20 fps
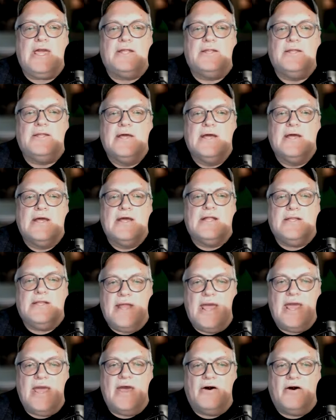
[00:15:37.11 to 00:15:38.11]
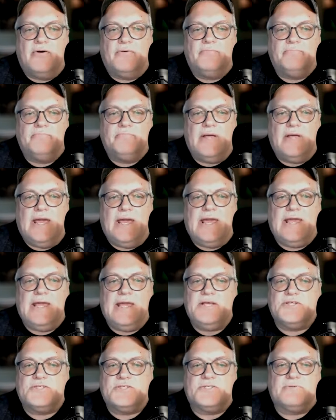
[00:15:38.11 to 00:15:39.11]
And now
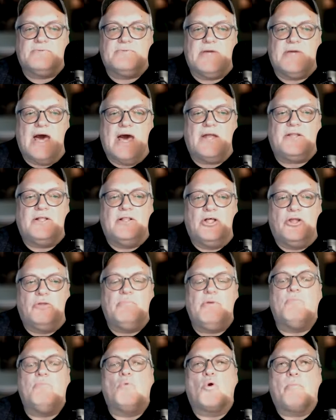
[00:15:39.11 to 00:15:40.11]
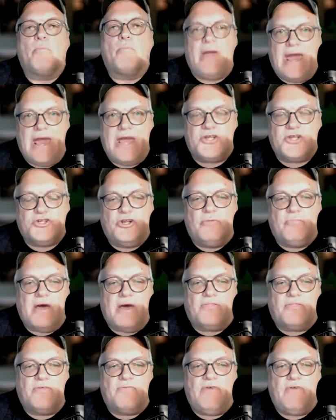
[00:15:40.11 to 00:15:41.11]
he's gotten a little bit more passionate
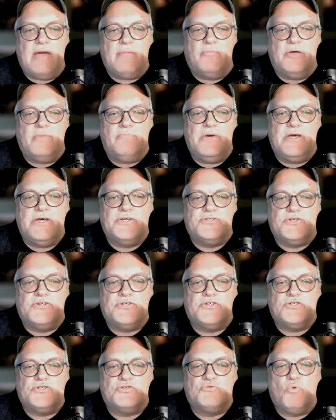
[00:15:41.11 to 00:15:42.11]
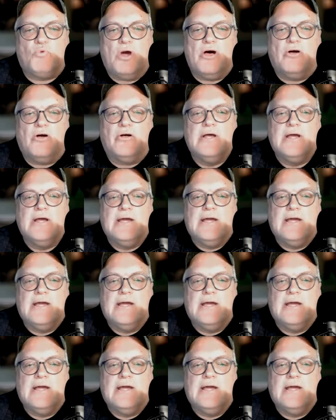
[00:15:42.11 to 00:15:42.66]
about the family business as well.